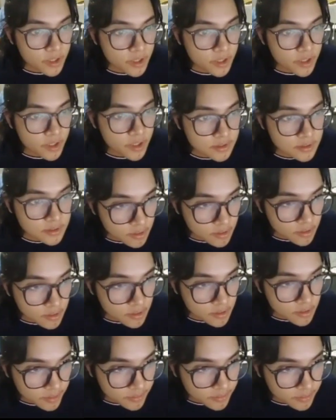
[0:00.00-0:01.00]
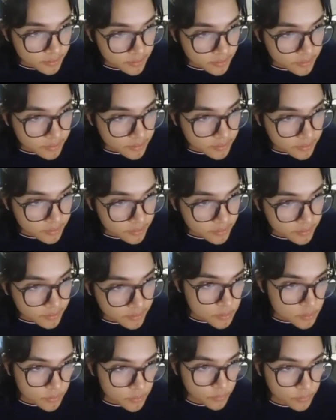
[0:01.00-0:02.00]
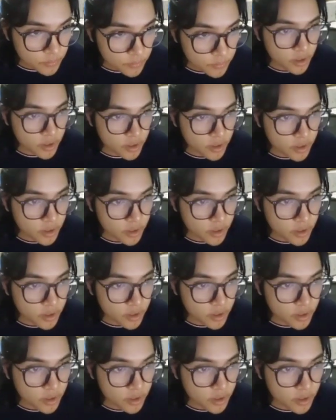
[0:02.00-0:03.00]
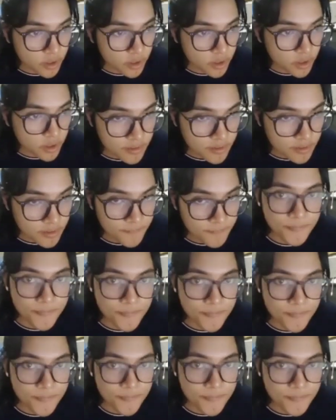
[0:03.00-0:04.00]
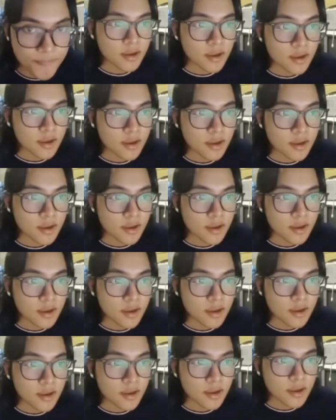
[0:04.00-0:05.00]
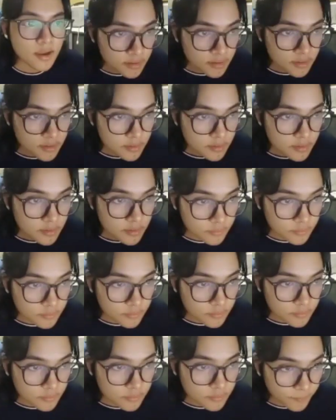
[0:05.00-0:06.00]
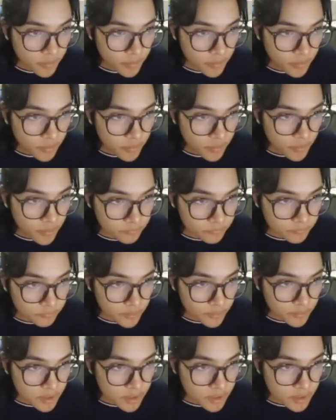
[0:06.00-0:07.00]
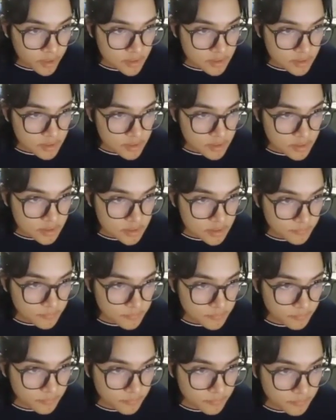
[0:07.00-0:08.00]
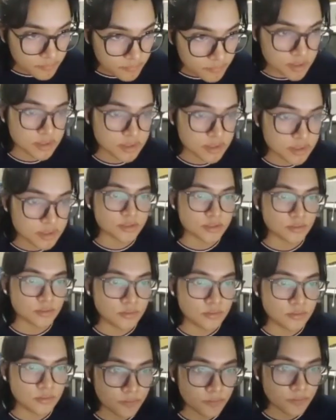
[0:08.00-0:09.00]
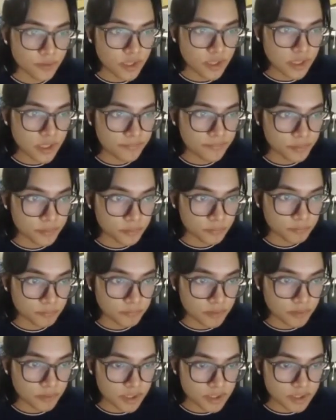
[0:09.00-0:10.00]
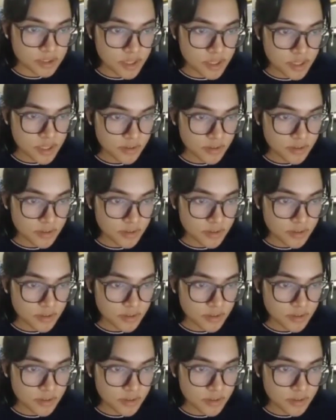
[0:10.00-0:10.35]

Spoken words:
we start at the leftmost, we're going to have A, and then the parent node of A is plus, so we put plus here.